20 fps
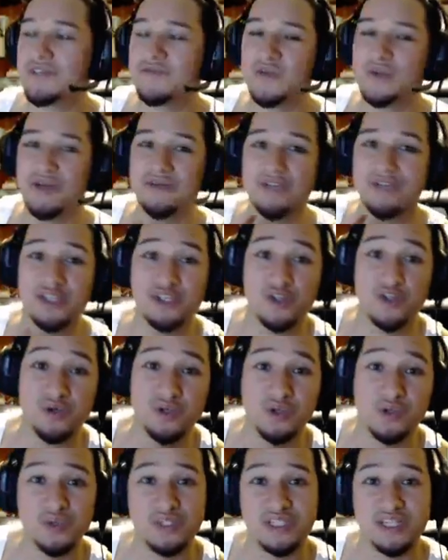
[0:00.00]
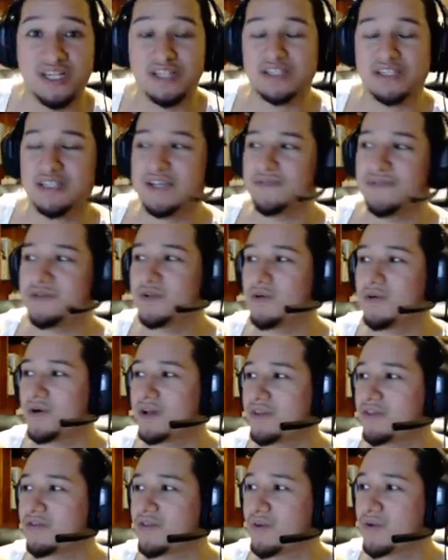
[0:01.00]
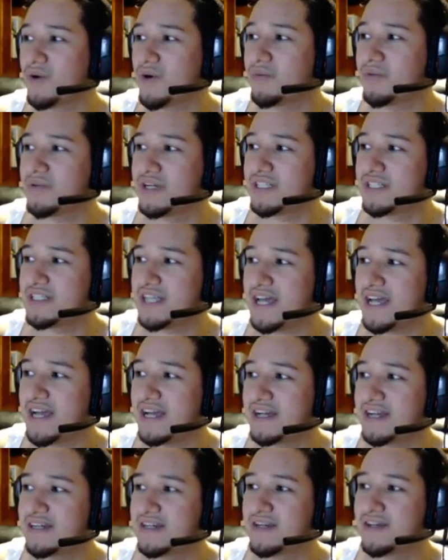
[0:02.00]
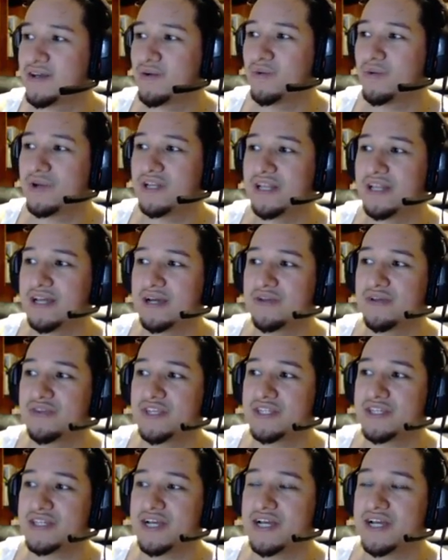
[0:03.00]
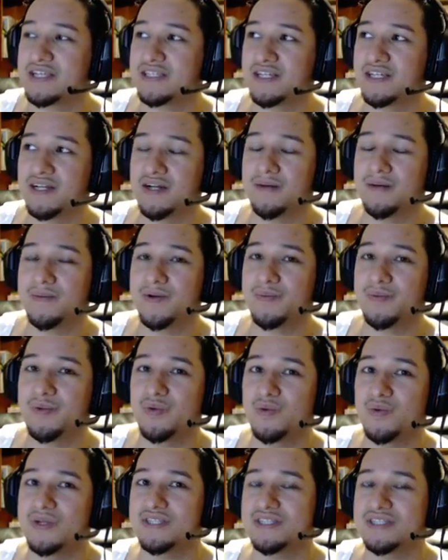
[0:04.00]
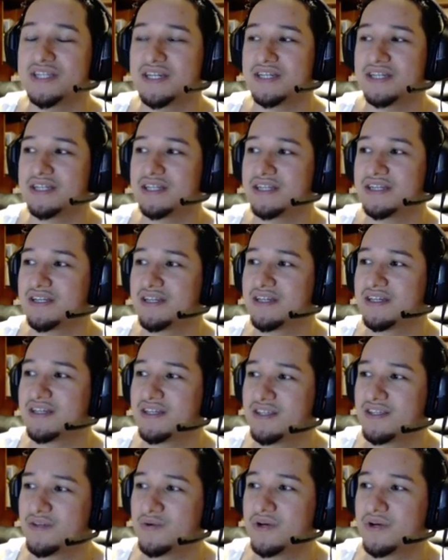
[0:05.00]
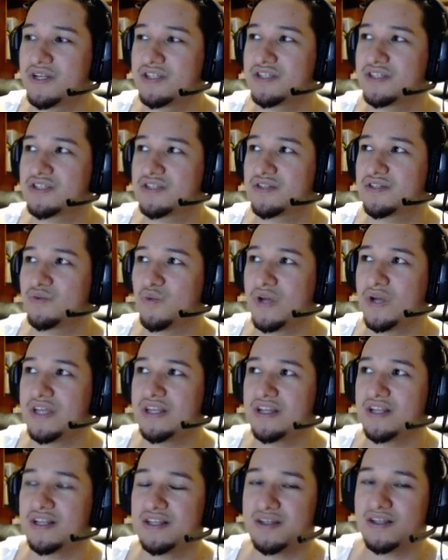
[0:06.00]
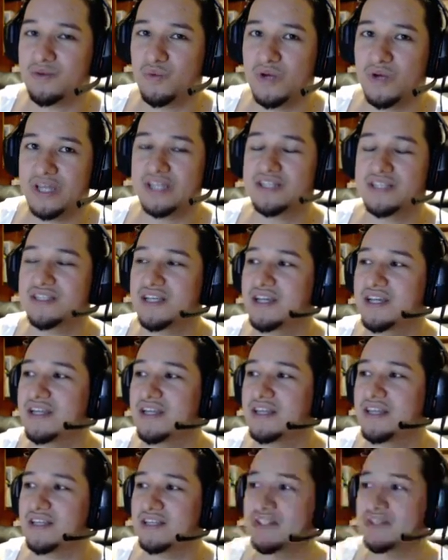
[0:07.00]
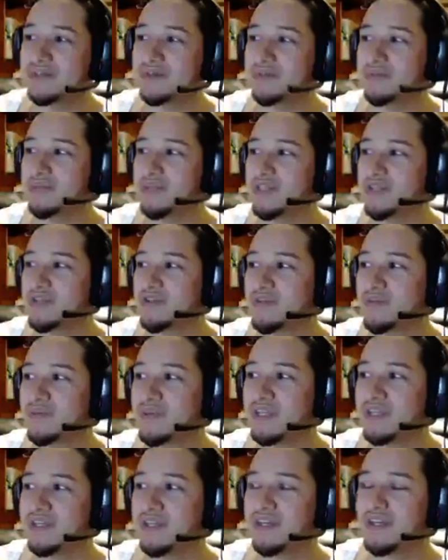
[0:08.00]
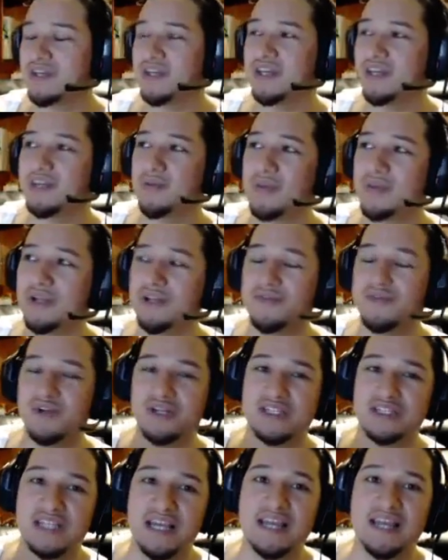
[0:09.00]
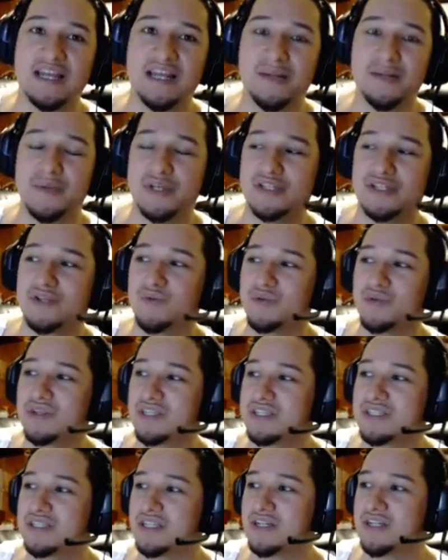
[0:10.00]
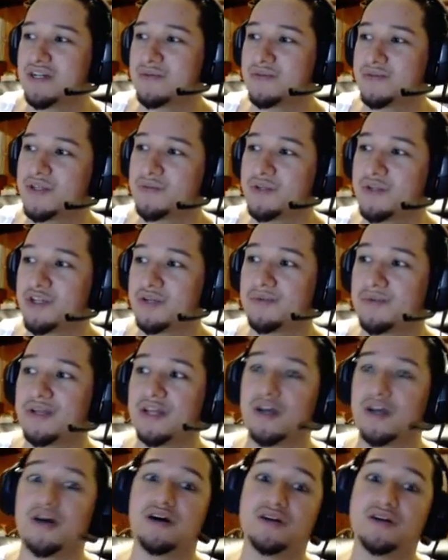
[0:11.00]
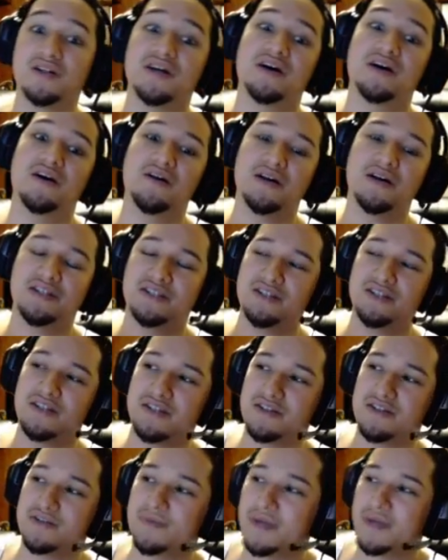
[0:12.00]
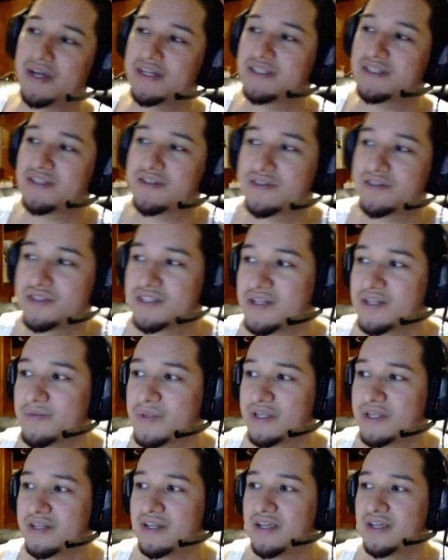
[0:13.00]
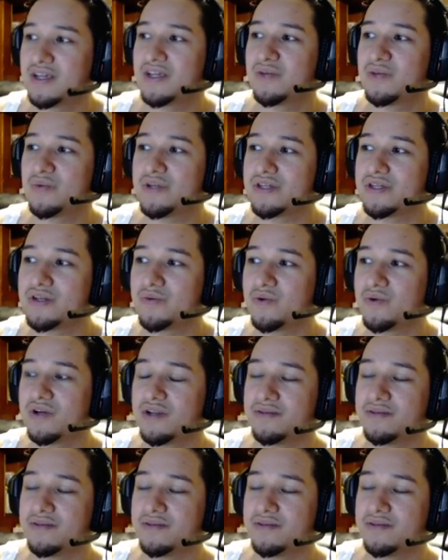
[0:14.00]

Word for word: have like 2 or 3 seconds left, you don't want to throw up an attack when like this guy is going to come up in 1 second. You want to just wait a second and then do it, because you can be in the middle of your attack animation when this thing comes up and you're going to be like, oh no, I should have used my High Circle Snipe and we could have won.